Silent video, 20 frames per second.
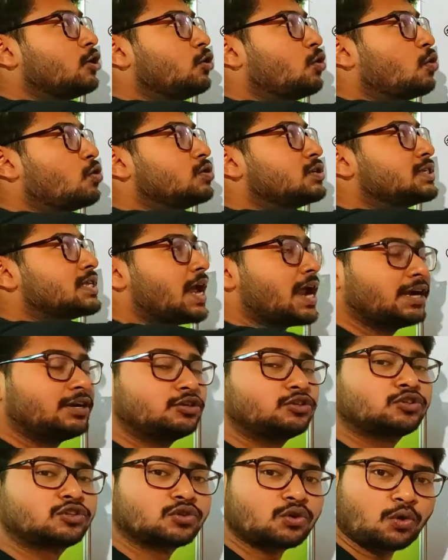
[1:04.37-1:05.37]
nose
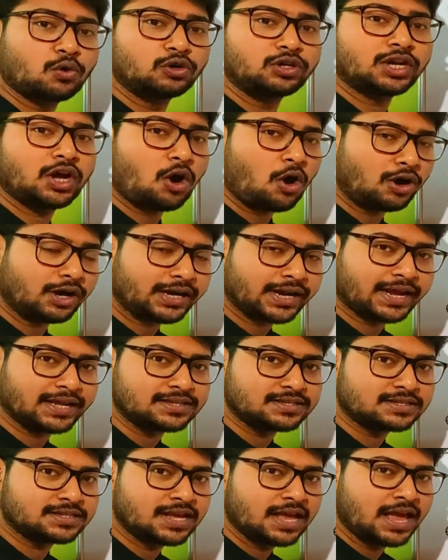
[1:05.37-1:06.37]
and throat
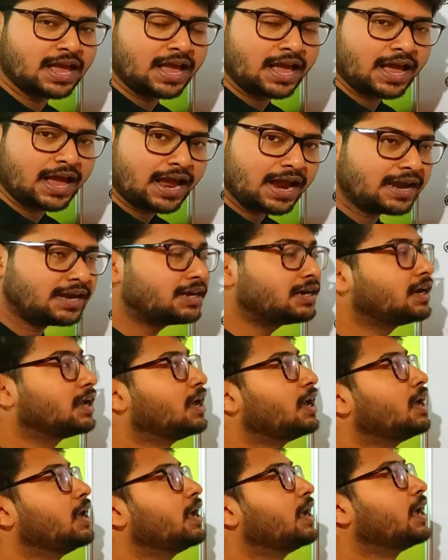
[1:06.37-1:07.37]
organs, and
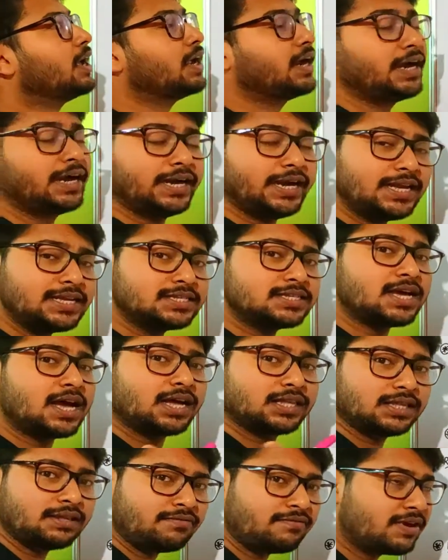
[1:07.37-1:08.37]
it is
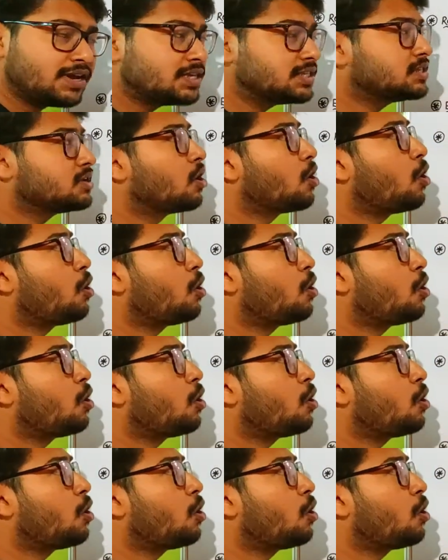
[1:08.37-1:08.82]
otherwise